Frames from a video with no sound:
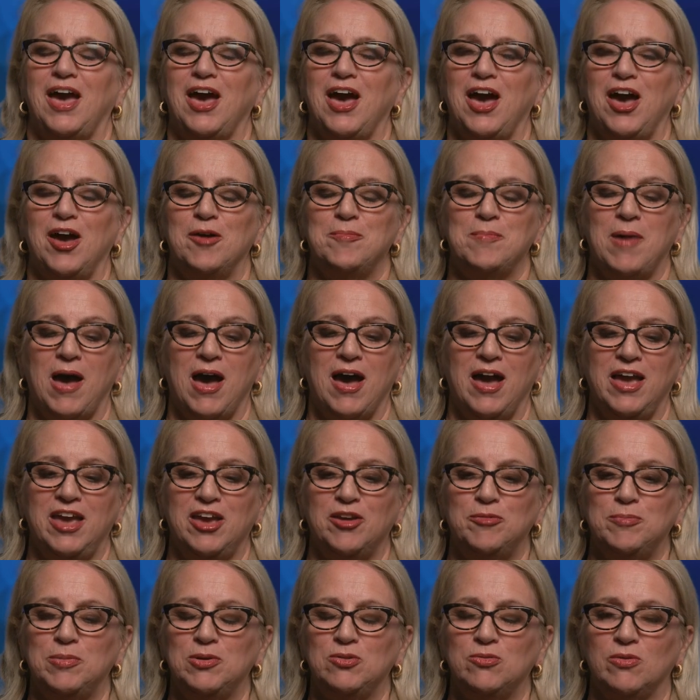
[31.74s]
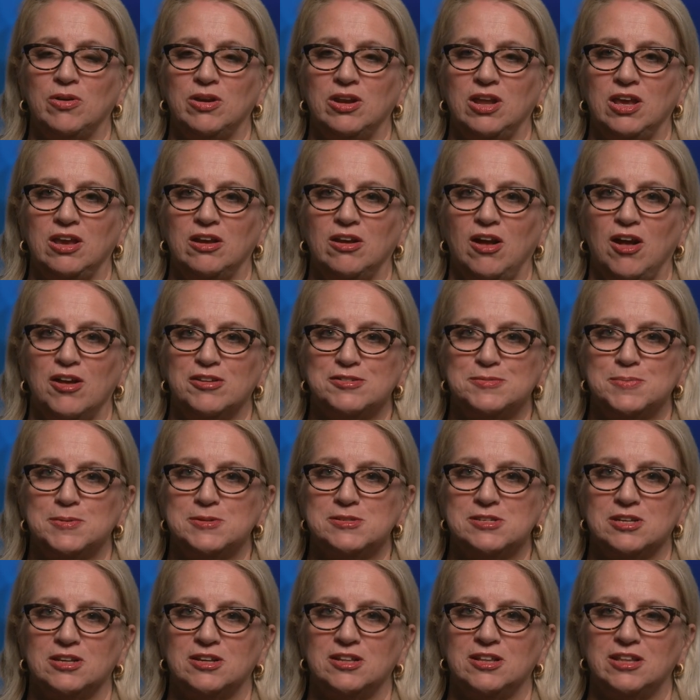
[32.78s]
I have been running
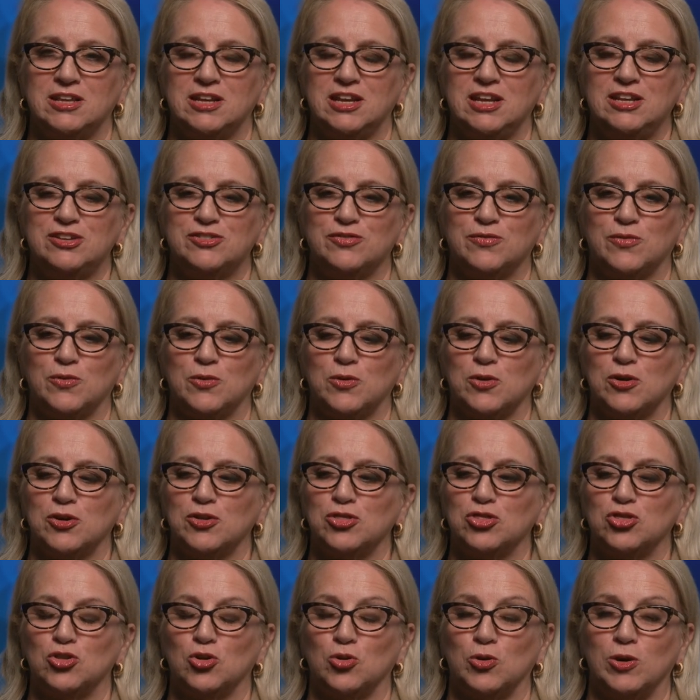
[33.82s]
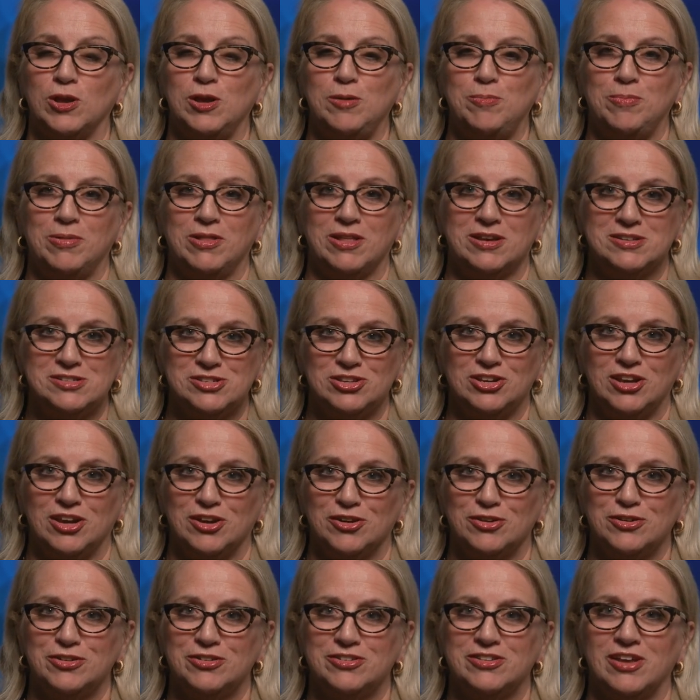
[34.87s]
hospitals and clinics for 30 plus
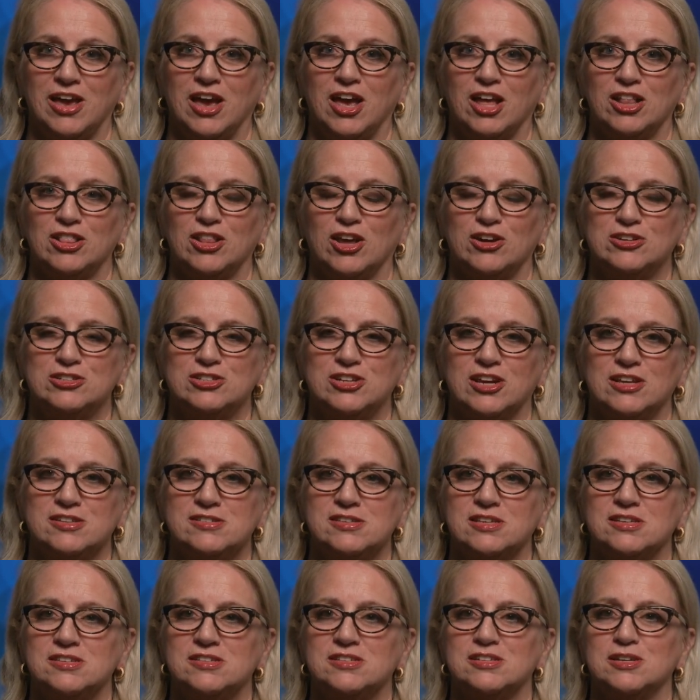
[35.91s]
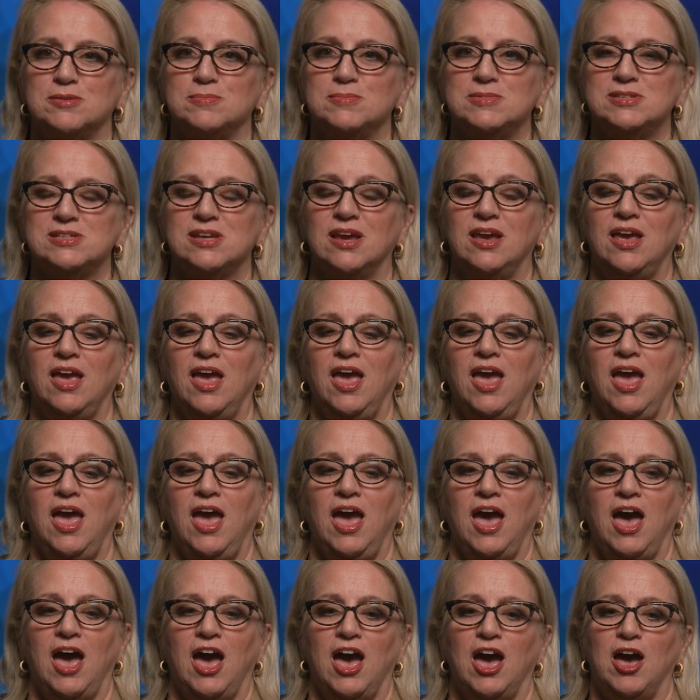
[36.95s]
years, large health systems.
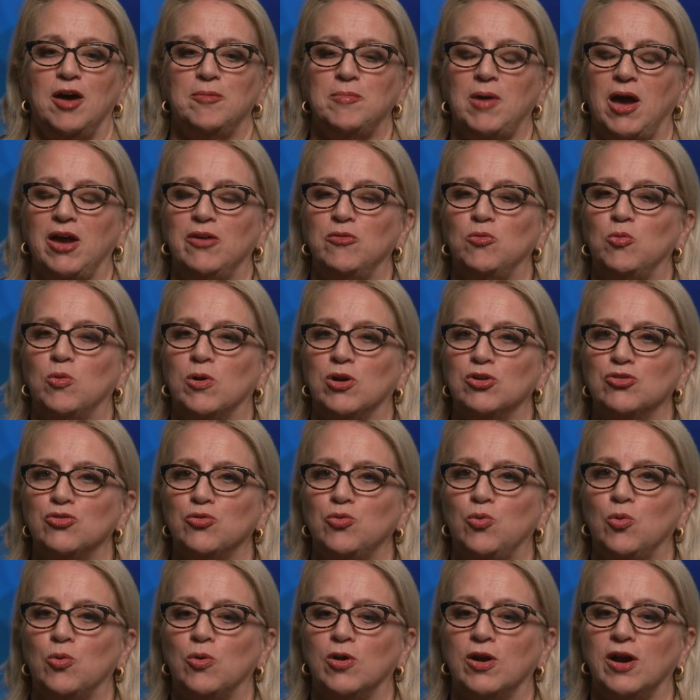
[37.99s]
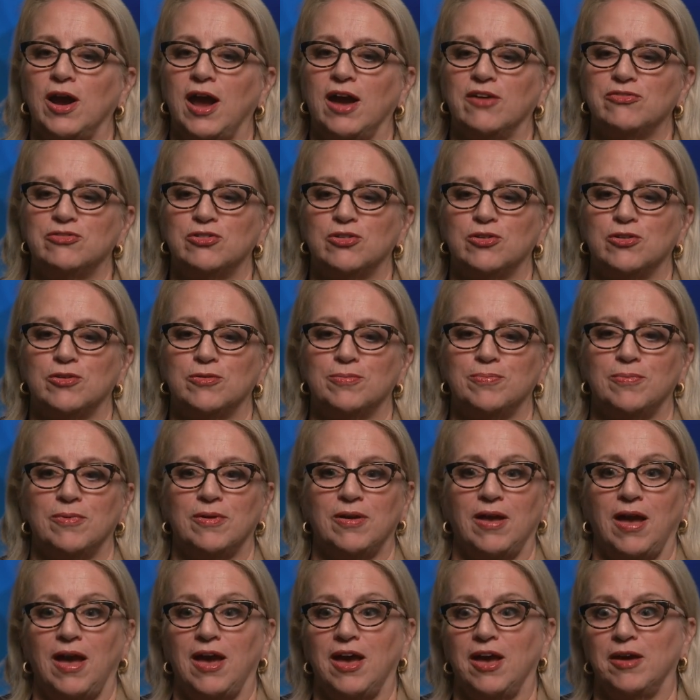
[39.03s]
I worked after
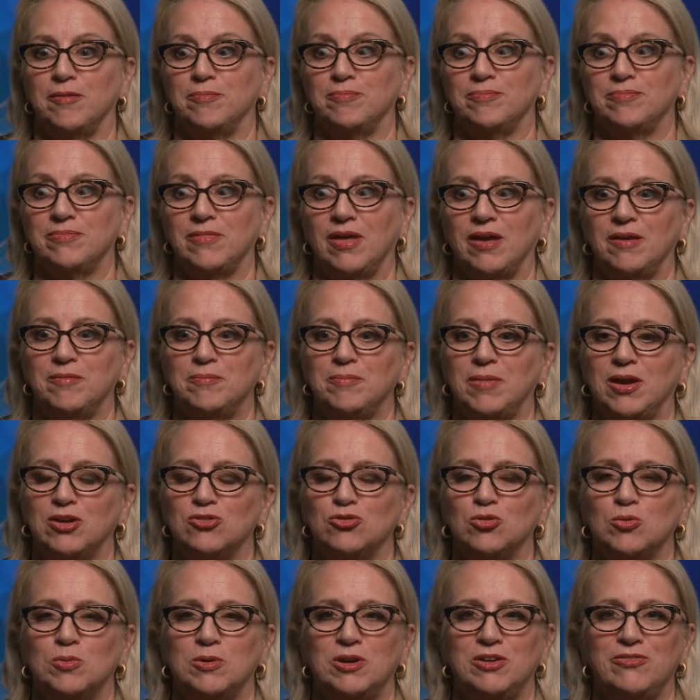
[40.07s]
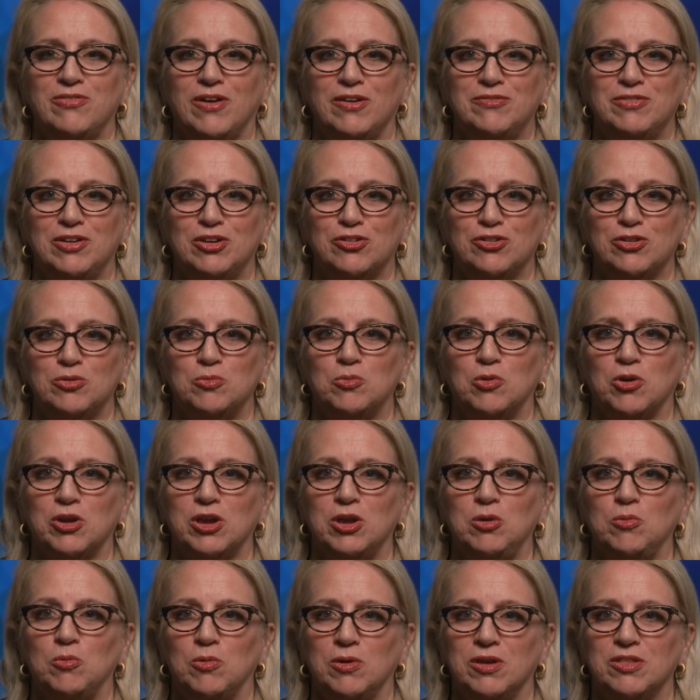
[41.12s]
about 25 years in
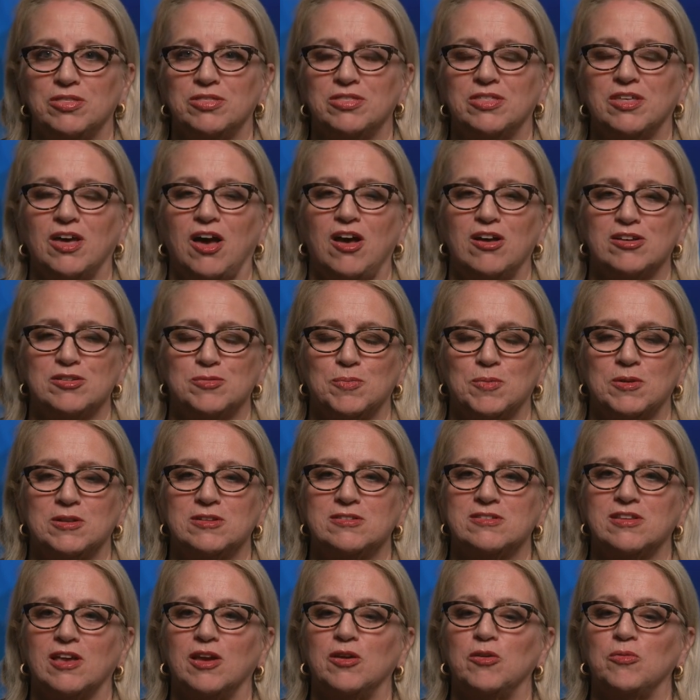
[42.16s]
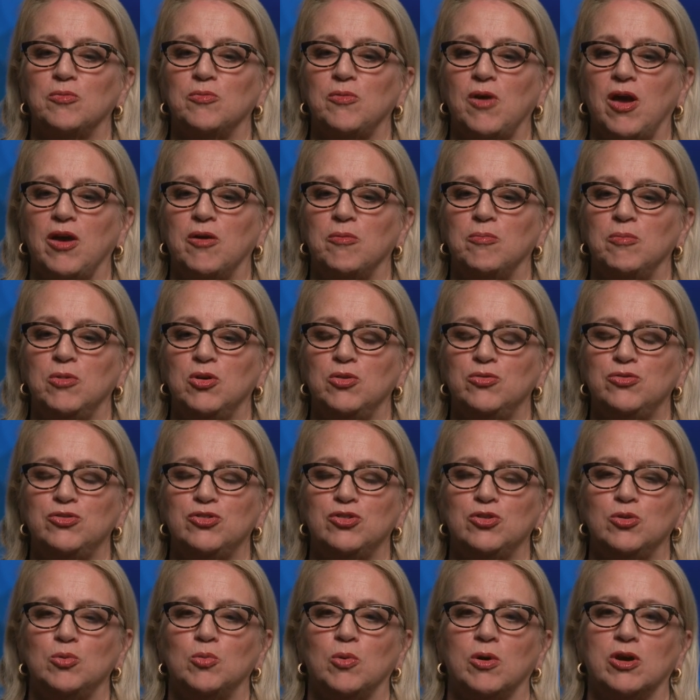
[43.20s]
working with hospitals, I moved
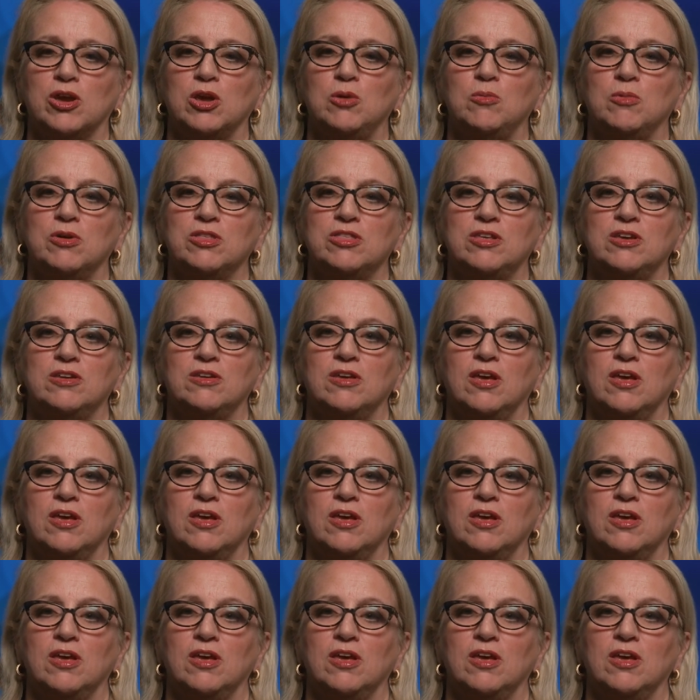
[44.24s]
to working with